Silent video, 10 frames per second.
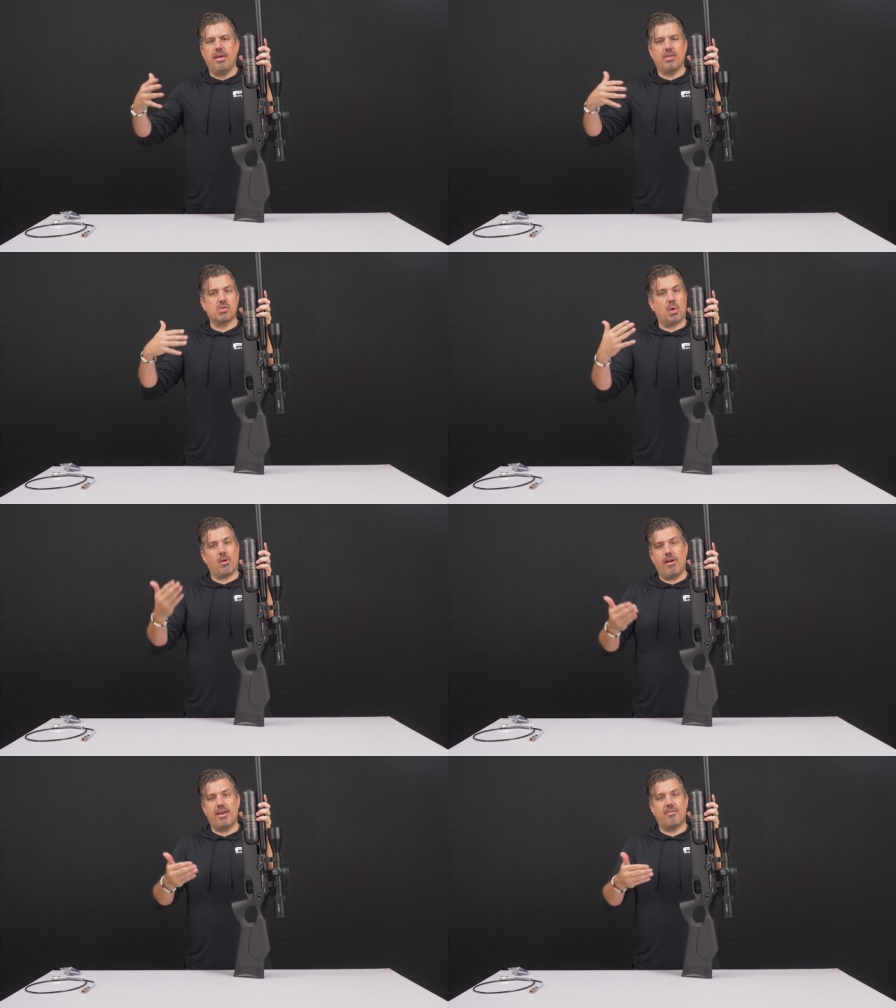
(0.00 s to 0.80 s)
and those work
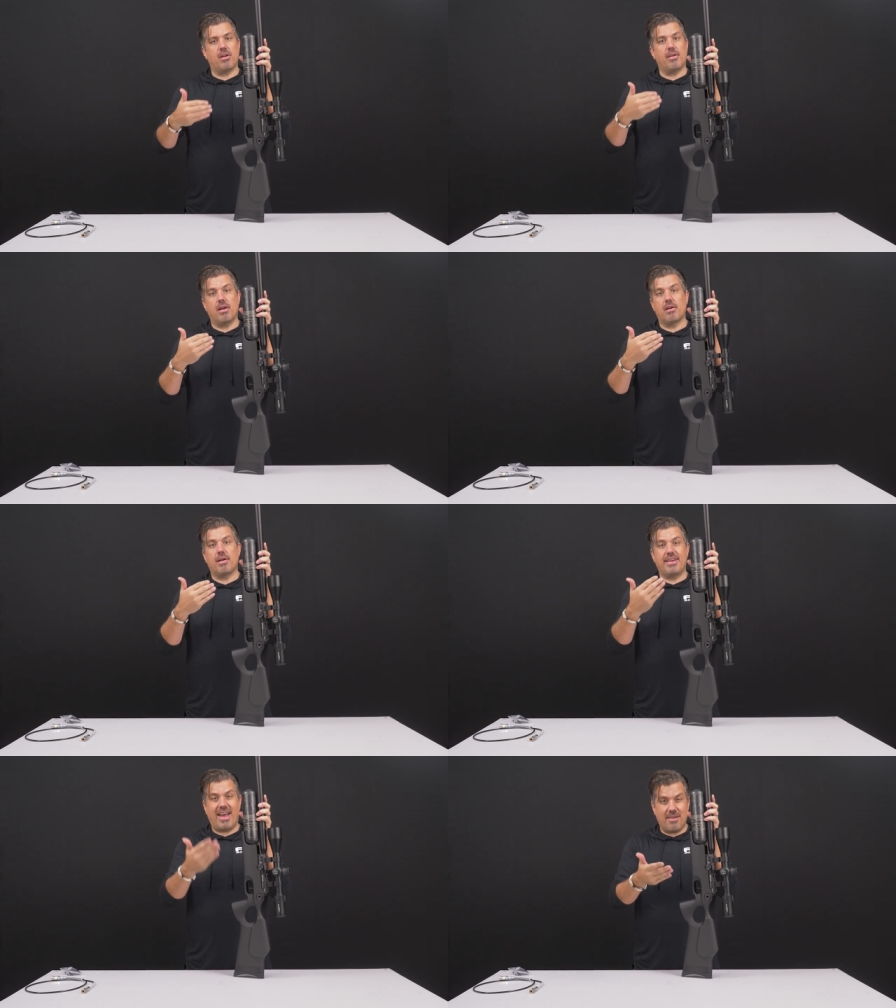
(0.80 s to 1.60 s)
great if you're near
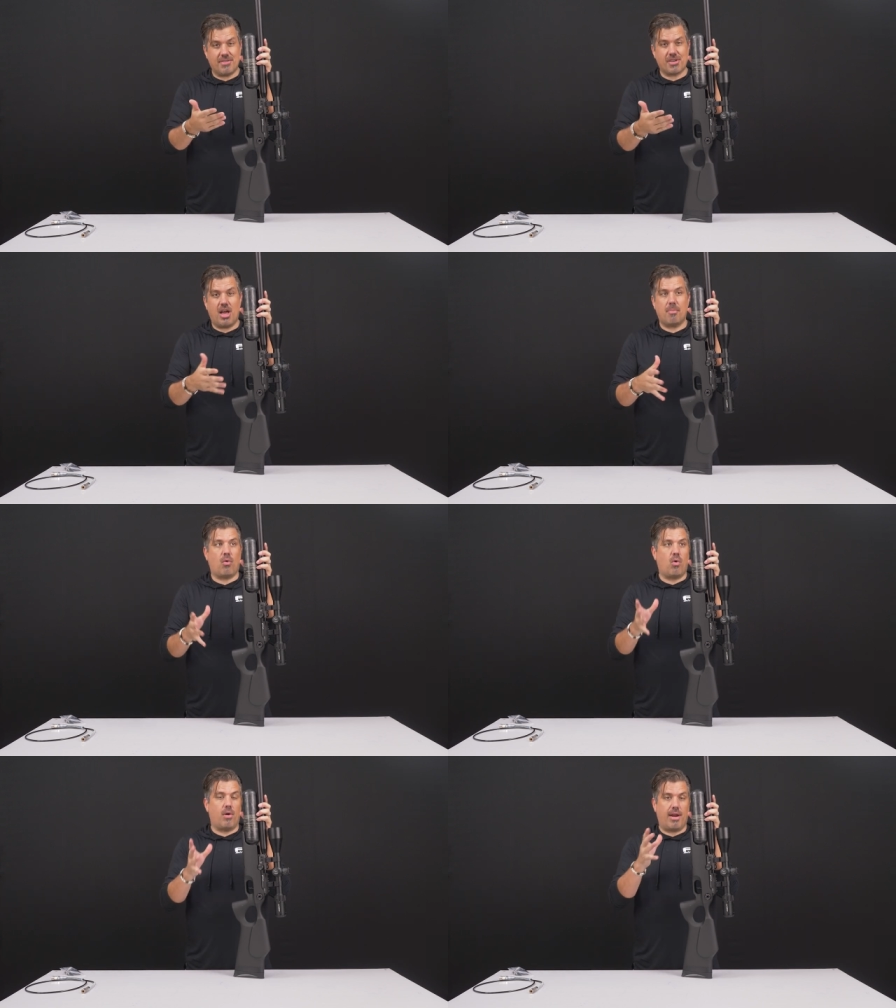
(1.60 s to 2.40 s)
a dive shop
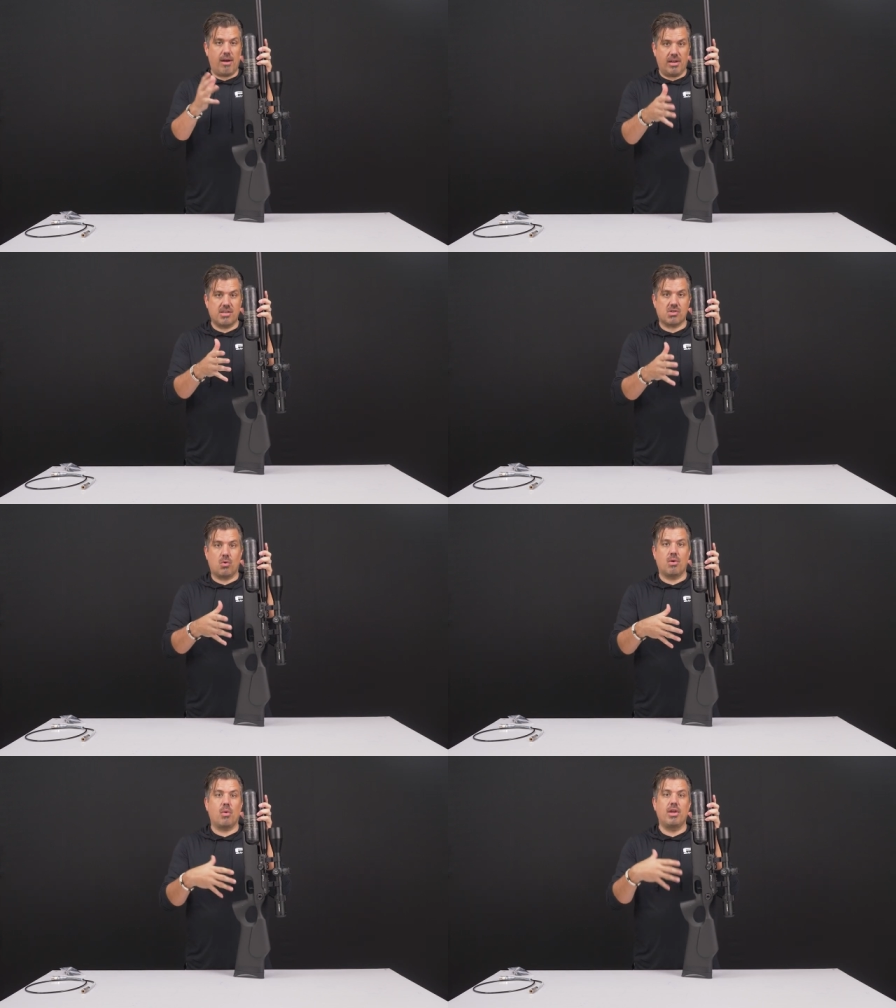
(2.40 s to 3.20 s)
or an airgun
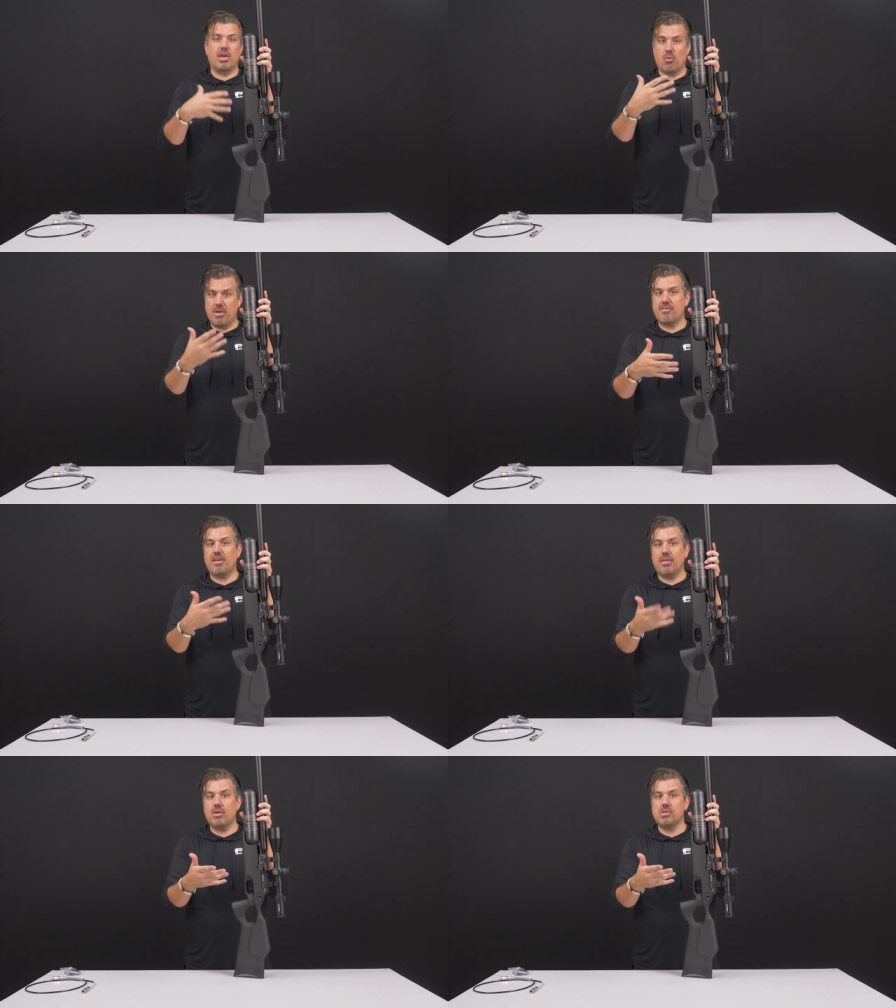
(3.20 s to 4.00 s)
store where you can
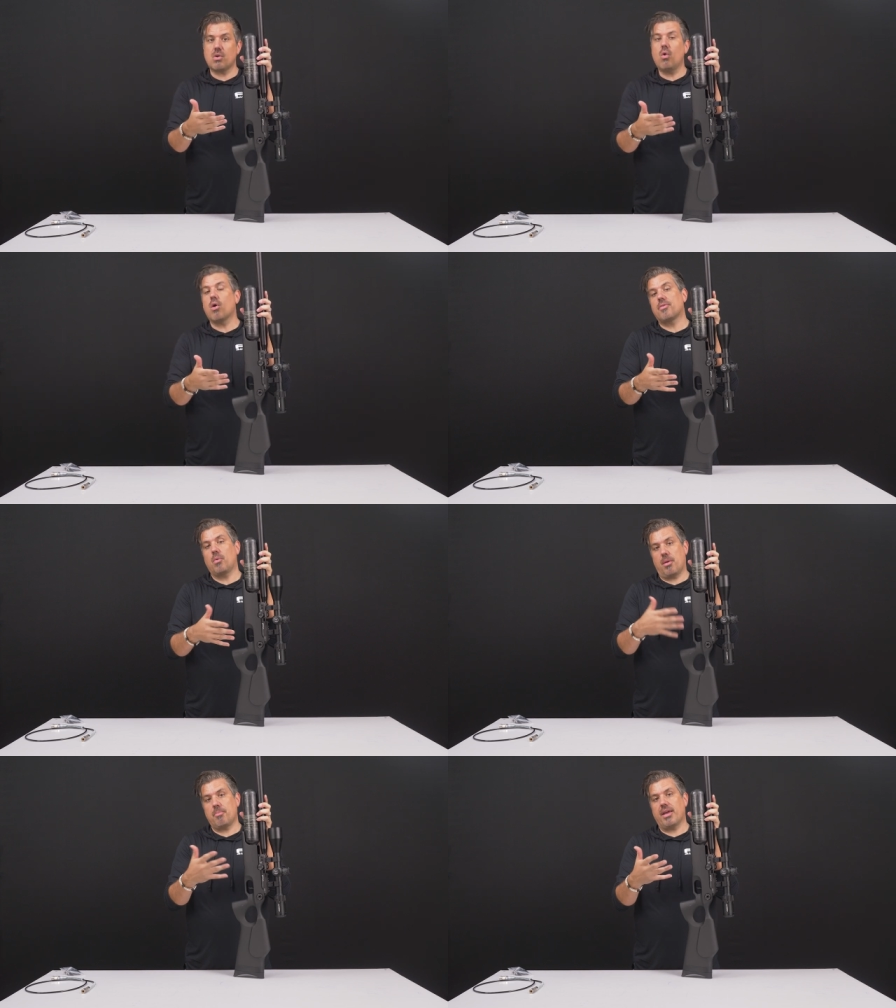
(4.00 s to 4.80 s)
refill those, or if you
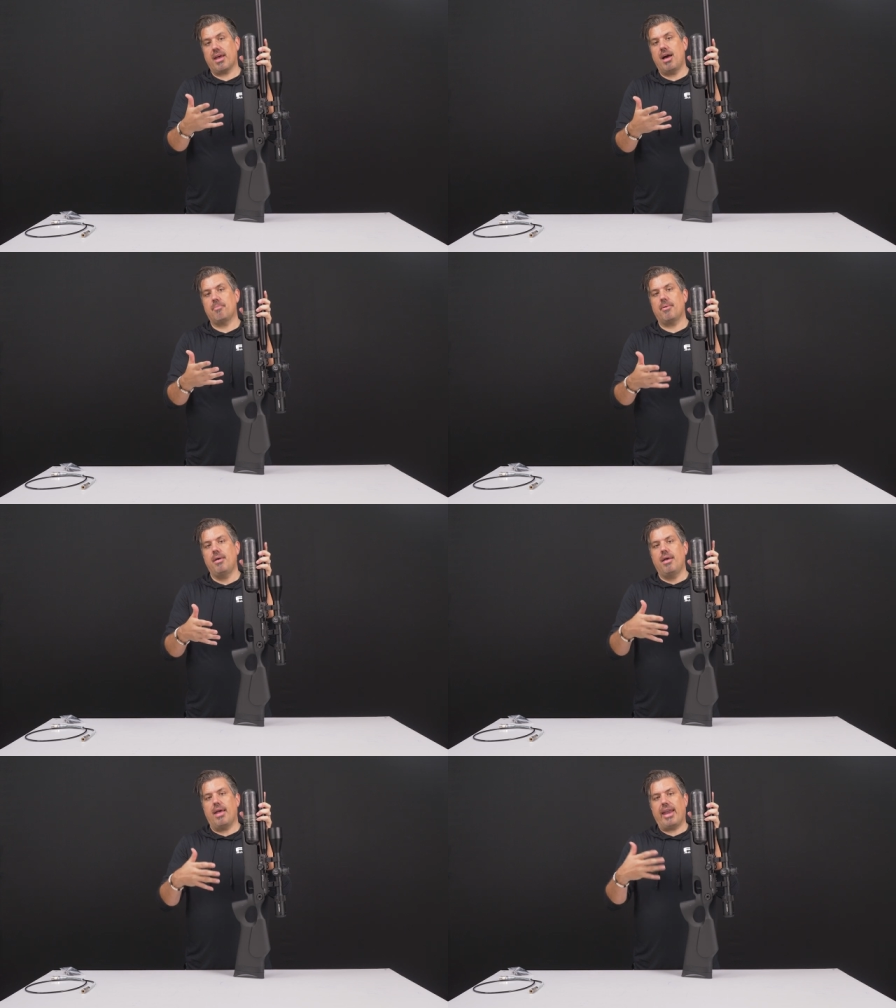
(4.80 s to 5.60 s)
wanna pick up
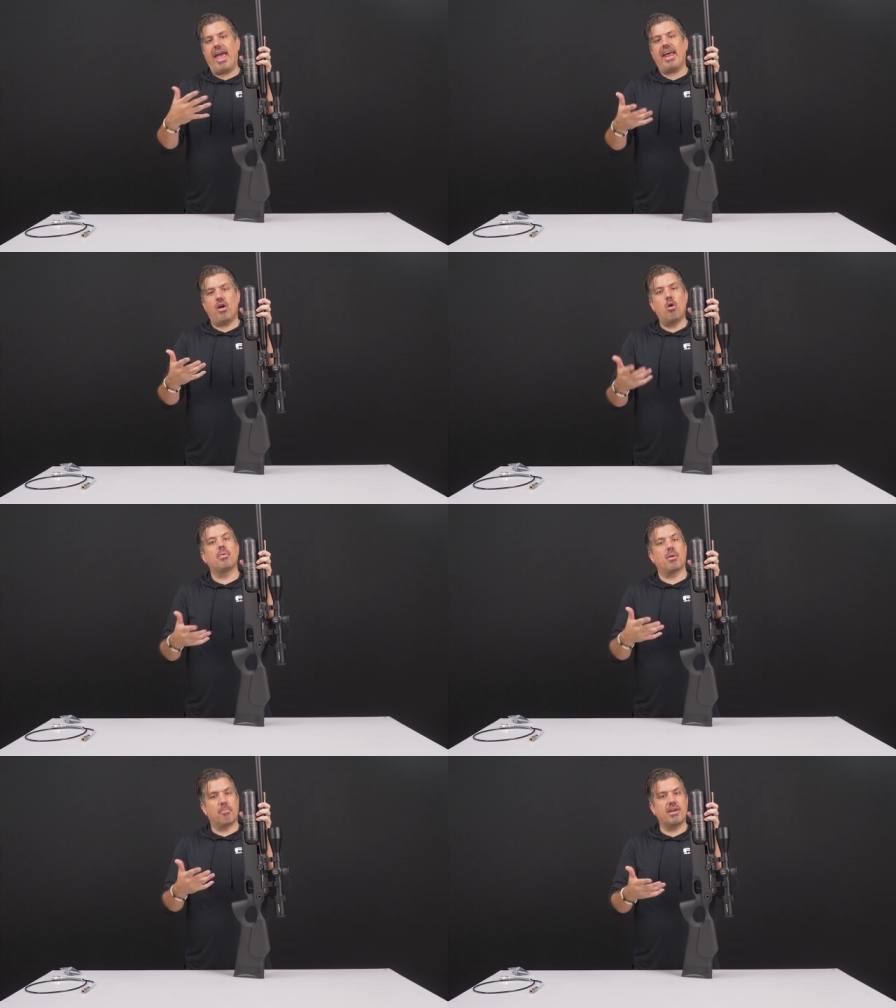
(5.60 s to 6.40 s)
an at
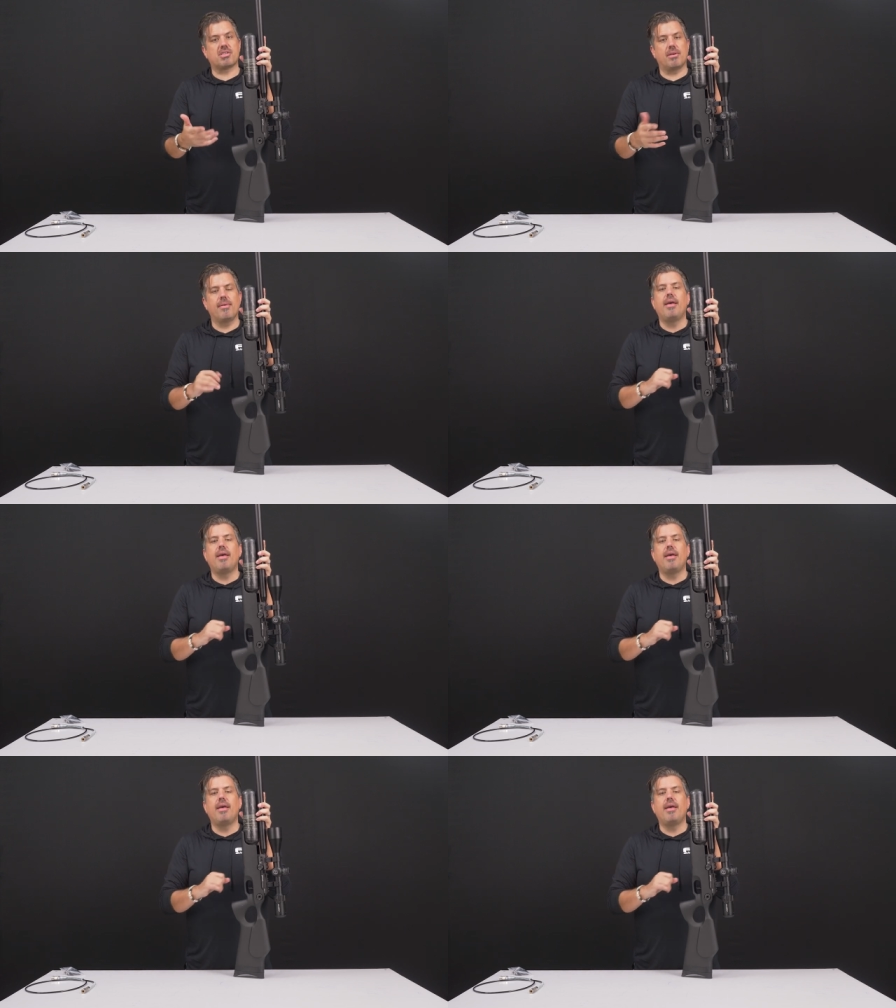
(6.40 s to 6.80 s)
home compressor.